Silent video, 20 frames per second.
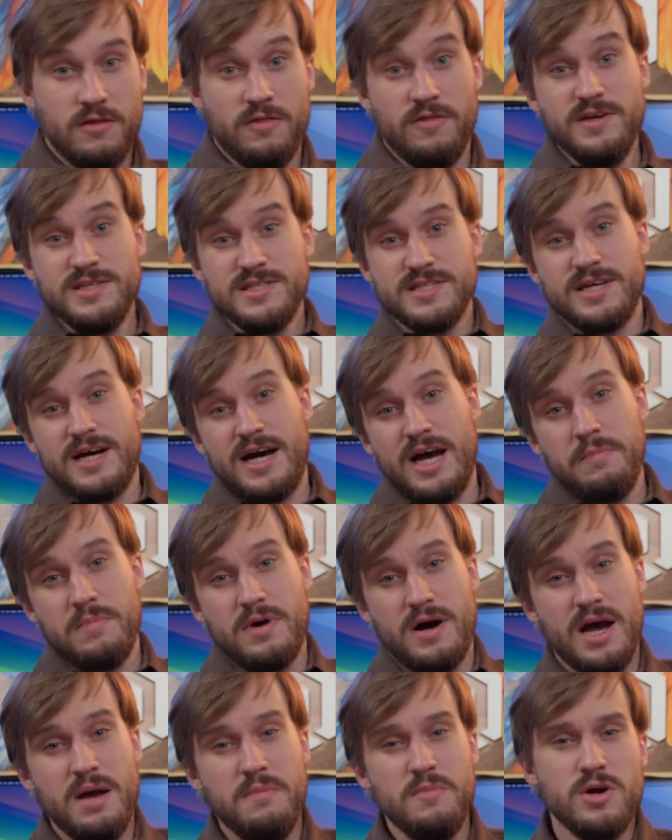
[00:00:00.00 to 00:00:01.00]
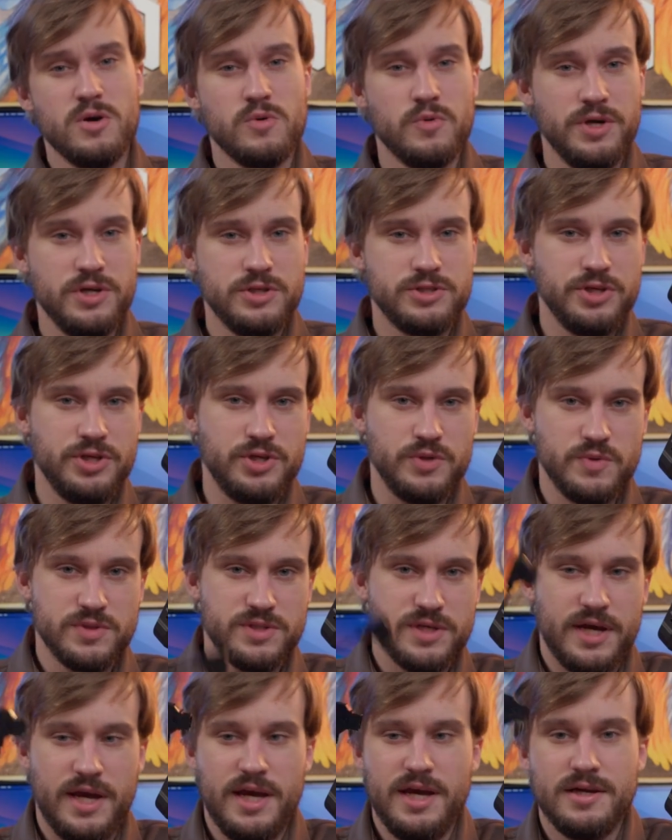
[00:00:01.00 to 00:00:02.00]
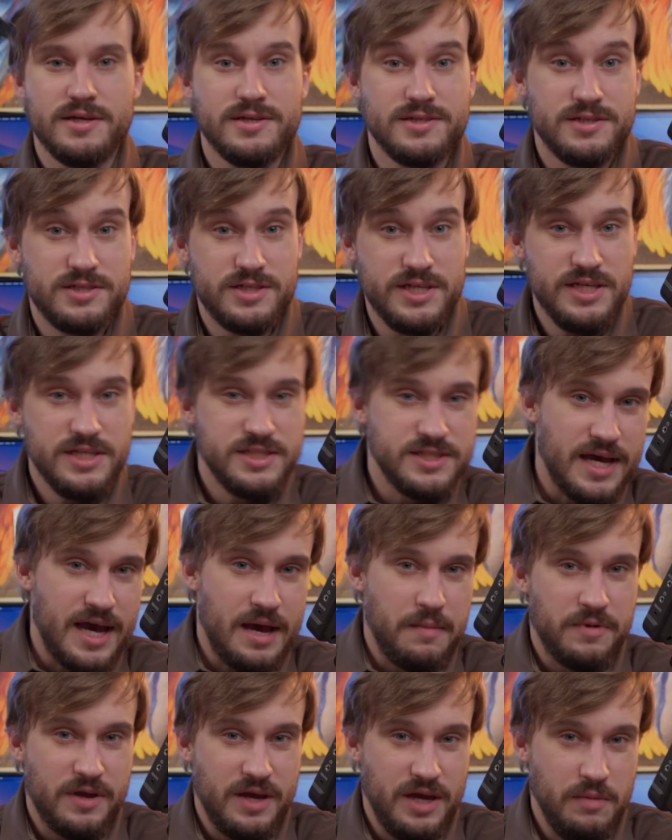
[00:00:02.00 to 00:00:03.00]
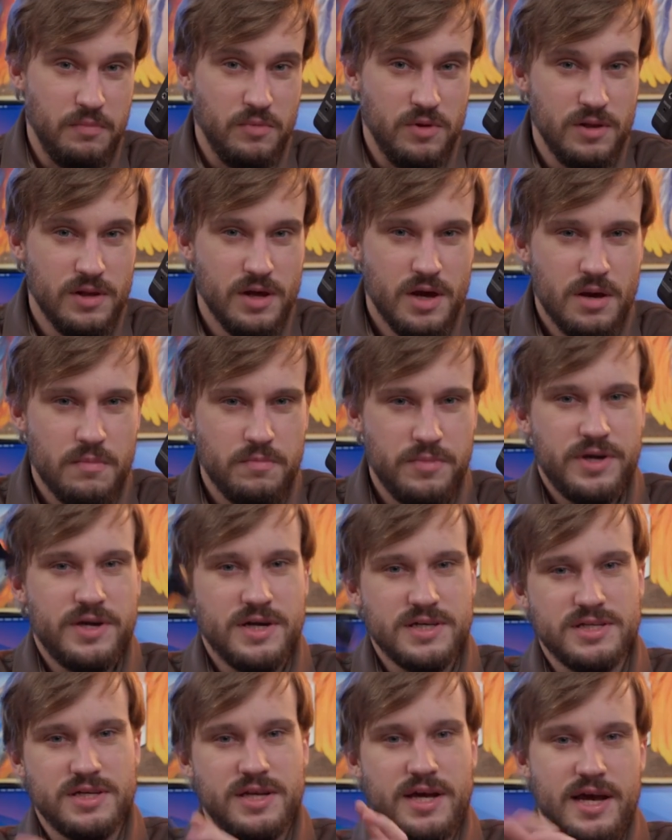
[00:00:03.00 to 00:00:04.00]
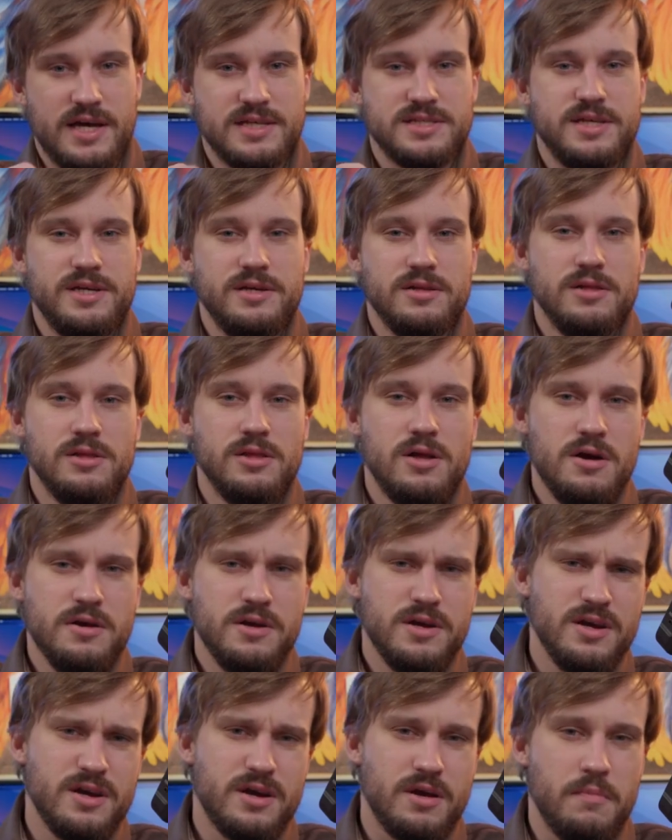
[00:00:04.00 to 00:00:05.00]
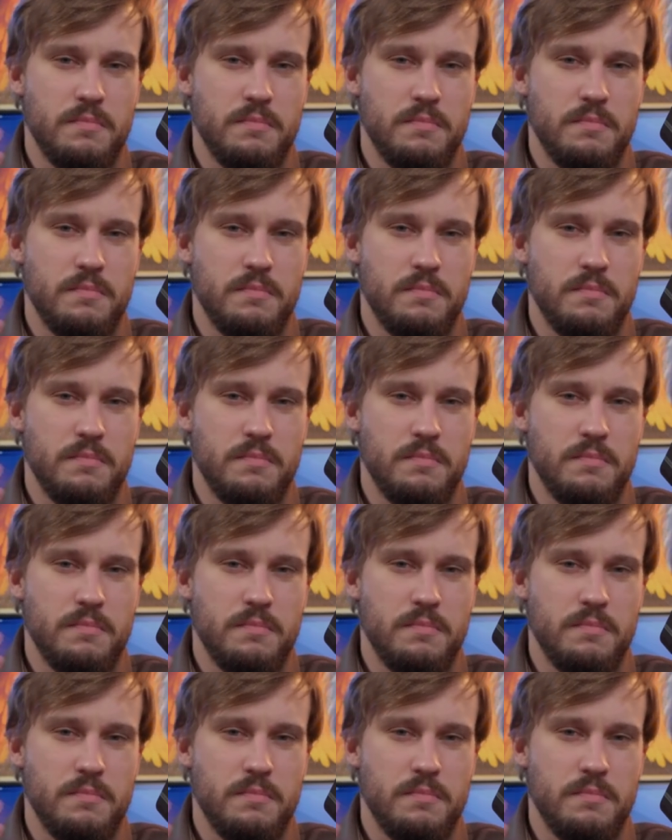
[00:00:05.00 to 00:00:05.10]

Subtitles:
This time, I'm going to use a D-tap cable because it has a locking